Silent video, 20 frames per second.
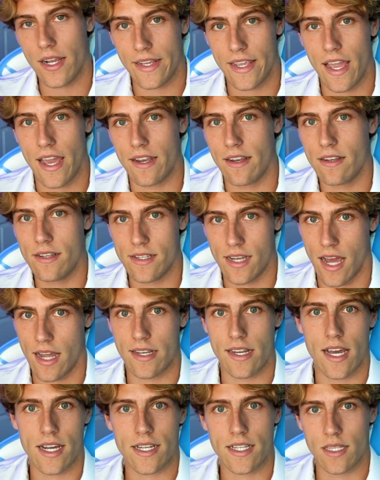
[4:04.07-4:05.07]
Again, not
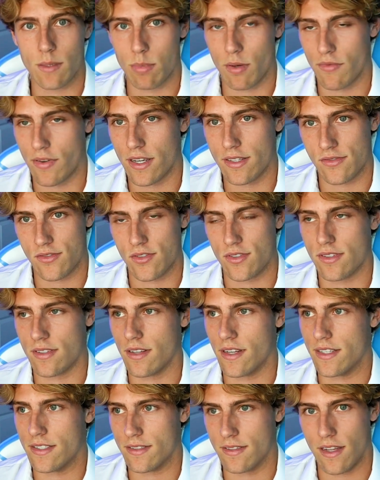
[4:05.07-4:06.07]
knocking the professors,
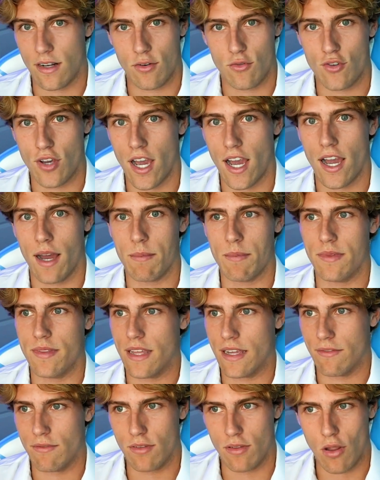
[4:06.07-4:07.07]
it's their job.
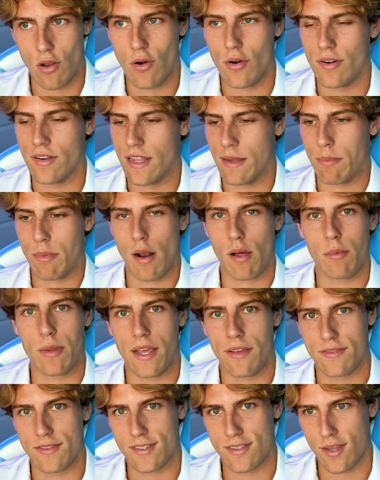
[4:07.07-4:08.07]
They've learned, they probably
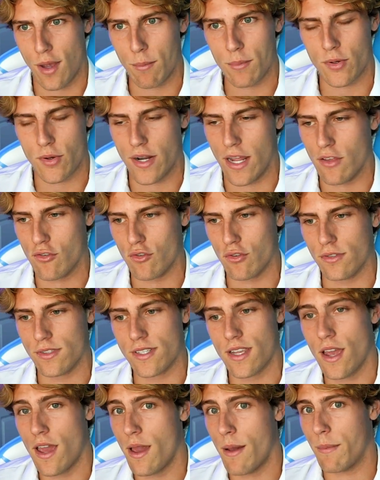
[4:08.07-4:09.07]
have some
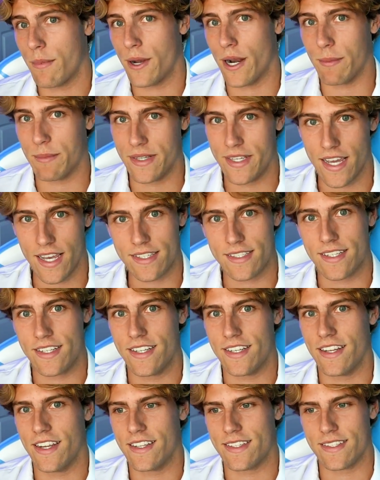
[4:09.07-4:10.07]
credentials, but I'm
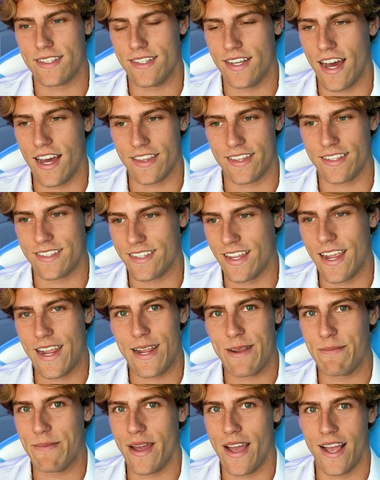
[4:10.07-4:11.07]
guessing it's not the
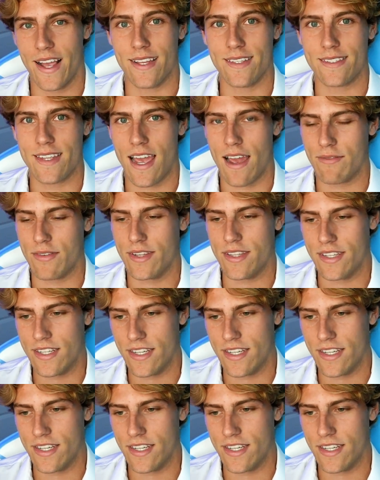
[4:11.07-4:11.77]
same as having